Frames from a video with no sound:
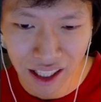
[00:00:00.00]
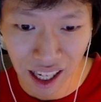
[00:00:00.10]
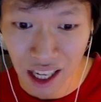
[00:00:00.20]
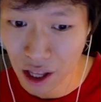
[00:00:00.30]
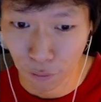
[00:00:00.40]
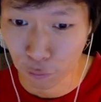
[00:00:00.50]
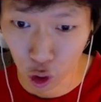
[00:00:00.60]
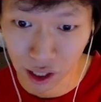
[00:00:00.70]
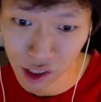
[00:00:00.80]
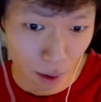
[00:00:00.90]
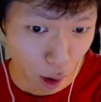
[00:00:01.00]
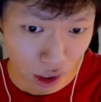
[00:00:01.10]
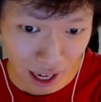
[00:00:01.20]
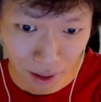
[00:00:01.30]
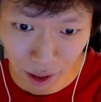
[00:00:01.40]
says at the furthest unmarked
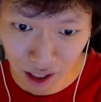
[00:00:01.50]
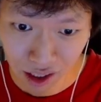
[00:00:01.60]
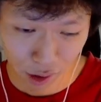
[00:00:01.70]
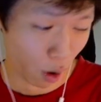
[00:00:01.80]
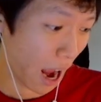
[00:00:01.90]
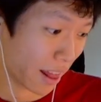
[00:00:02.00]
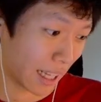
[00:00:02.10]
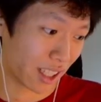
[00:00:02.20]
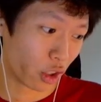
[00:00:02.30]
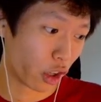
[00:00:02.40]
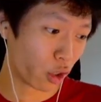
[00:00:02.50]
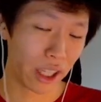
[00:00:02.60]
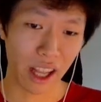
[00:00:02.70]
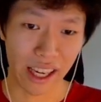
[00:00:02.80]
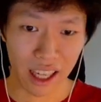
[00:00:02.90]
enemy. So I think it's literally
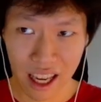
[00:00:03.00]
like,